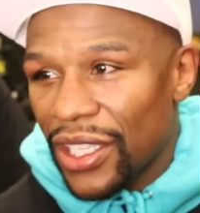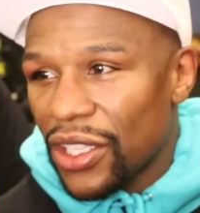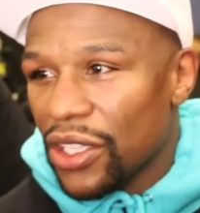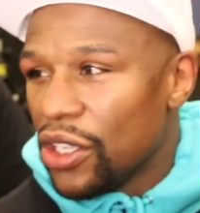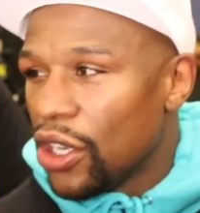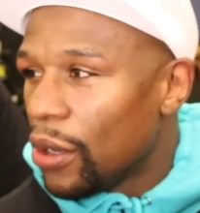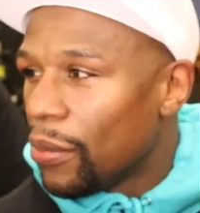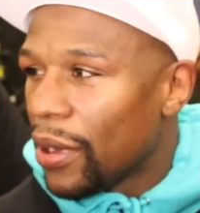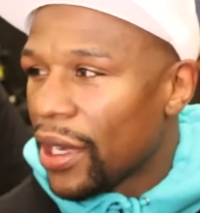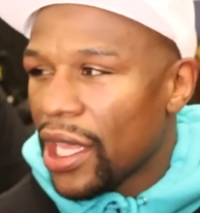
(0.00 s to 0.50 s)

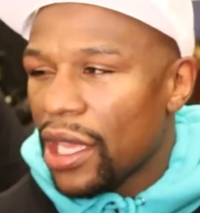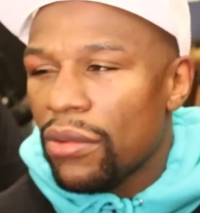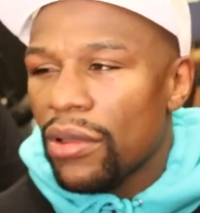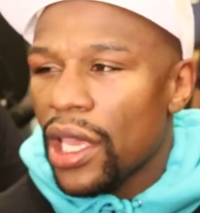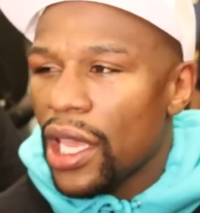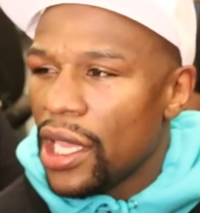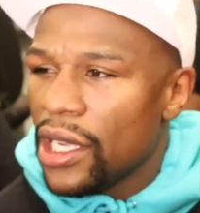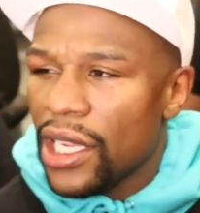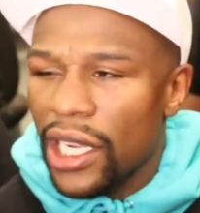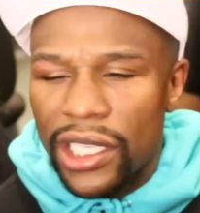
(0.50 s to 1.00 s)
You know, but he
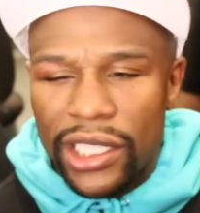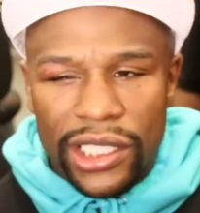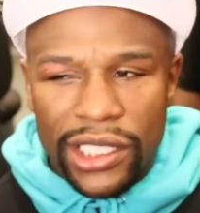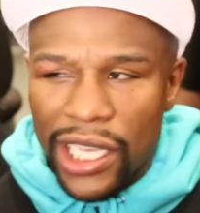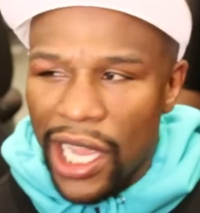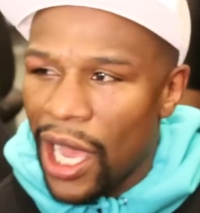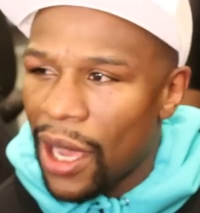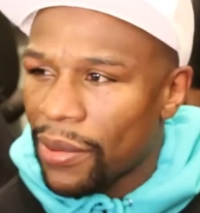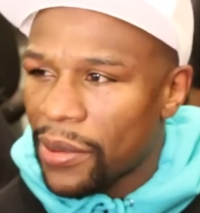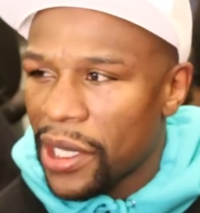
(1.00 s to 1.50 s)
he done his
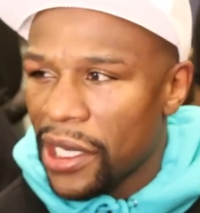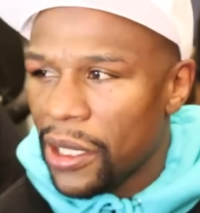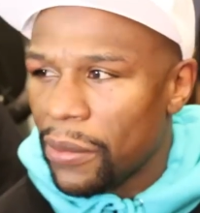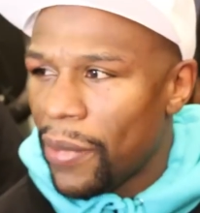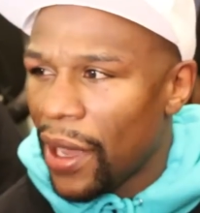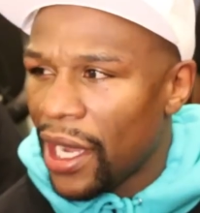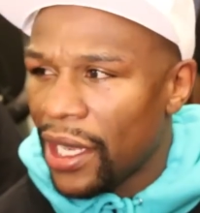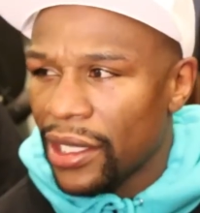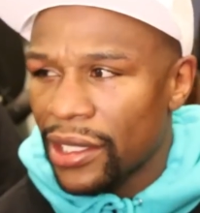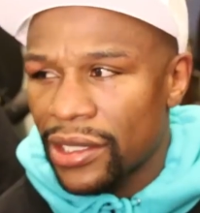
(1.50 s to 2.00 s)
job. Kenny
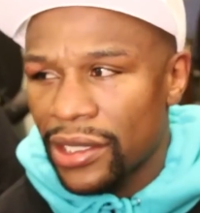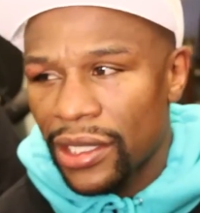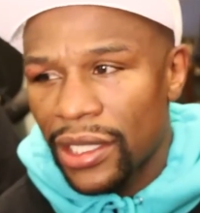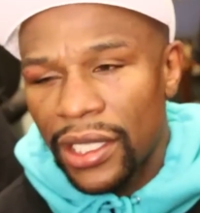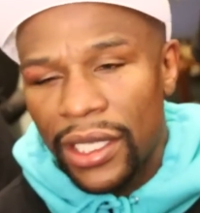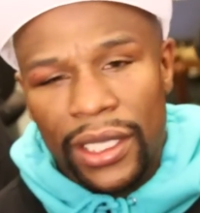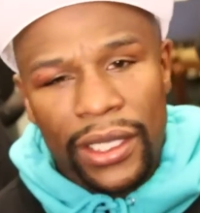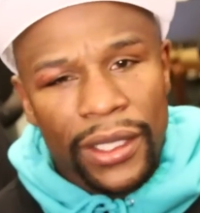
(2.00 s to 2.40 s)
Bayless